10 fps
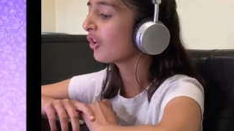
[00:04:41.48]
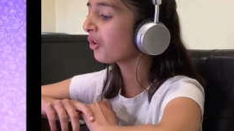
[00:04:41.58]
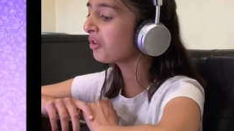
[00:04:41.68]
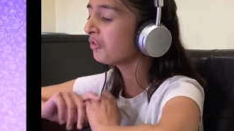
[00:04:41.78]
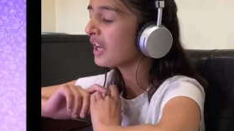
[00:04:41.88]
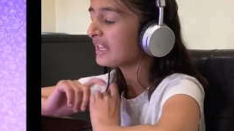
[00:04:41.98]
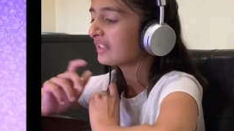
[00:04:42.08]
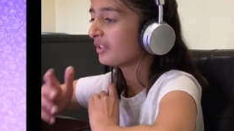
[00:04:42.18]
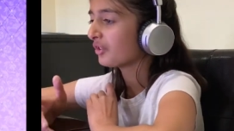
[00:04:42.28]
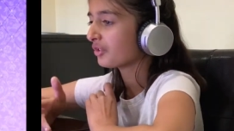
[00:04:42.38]
Or you
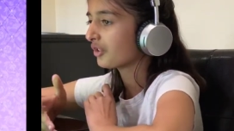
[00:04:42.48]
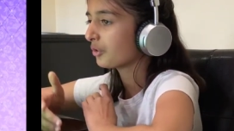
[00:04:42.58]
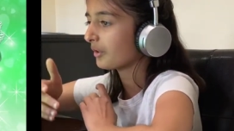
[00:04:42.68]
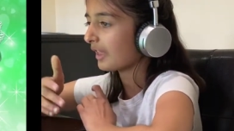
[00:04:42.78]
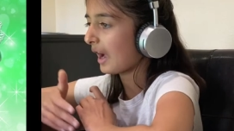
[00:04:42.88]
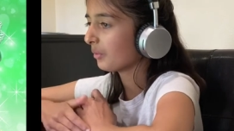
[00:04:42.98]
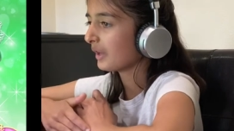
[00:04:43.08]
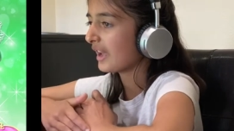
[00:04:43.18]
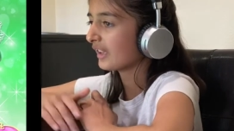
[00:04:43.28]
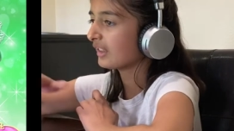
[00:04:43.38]
guys can also do it that
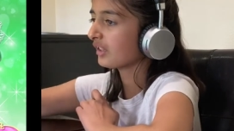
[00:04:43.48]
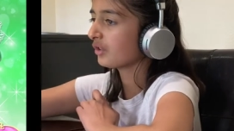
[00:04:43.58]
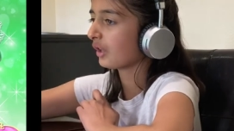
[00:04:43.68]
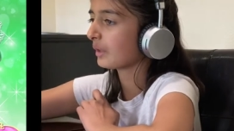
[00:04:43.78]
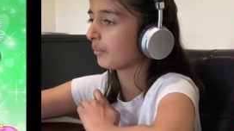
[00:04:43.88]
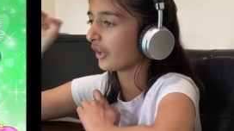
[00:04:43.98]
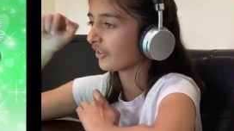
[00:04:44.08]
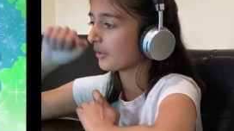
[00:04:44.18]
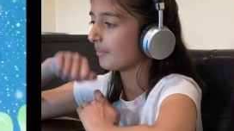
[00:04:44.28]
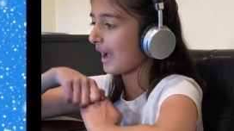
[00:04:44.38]
way, and then you can
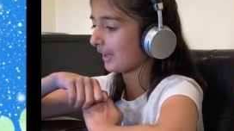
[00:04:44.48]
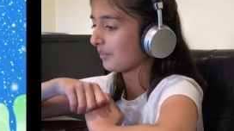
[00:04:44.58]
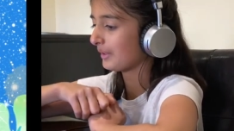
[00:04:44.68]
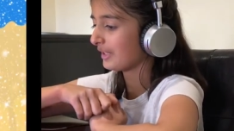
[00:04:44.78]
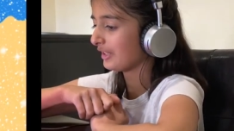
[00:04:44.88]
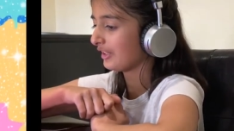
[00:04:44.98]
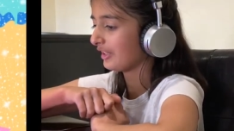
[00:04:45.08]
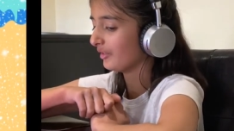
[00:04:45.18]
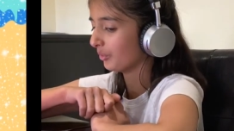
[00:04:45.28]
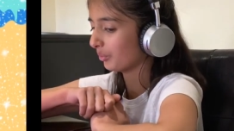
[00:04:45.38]
press the back button
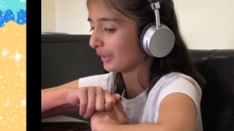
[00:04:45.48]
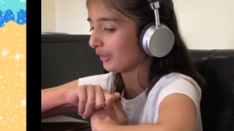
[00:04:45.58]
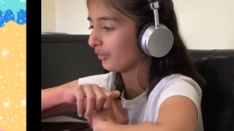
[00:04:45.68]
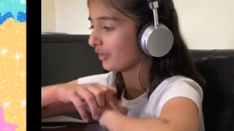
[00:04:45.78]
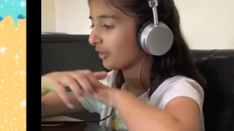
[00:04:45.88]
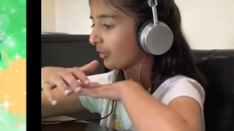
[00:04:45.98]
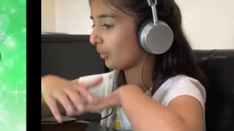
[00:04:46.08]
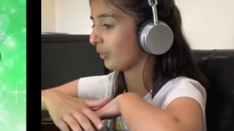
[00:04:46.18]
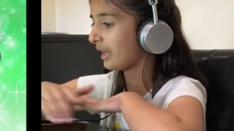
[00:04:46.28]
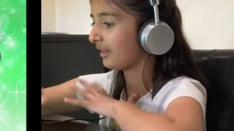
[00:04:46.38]
and it'll bring you to the
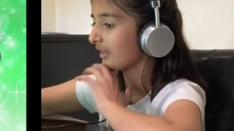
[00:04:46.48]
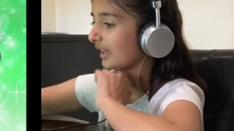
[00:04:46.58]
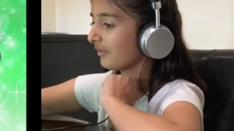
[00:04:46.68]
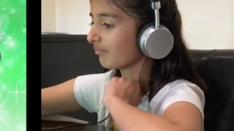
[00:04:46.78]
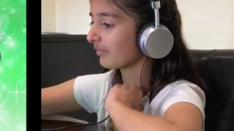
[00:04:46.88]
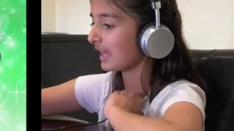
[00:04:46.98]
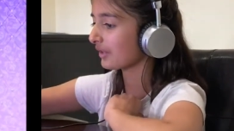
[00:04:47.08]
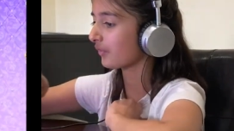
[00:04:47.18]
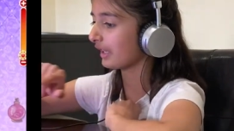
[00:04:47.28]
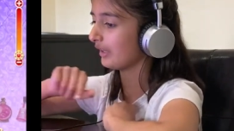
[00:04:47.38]
whole hand again.
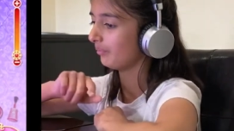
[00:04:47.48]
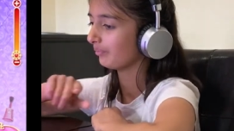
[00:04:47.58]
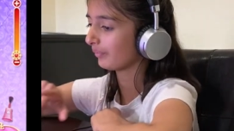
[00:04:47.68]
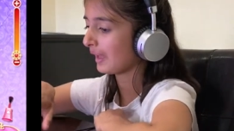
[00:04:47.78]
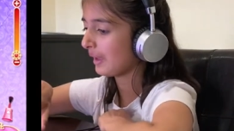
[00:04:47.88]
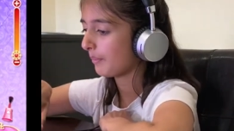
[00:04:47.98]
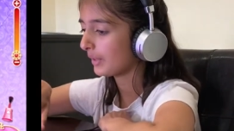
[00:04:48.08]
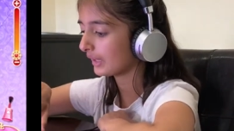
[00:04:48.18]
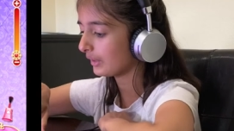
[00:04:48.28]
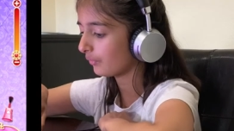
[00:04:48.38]
Last finger,
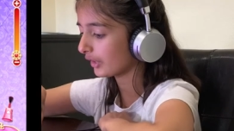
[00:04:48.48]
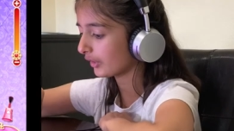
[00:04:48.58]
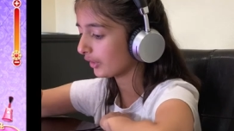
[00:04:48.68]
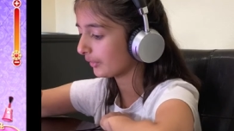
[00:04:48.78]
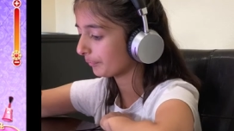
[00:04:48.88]
pinky finger.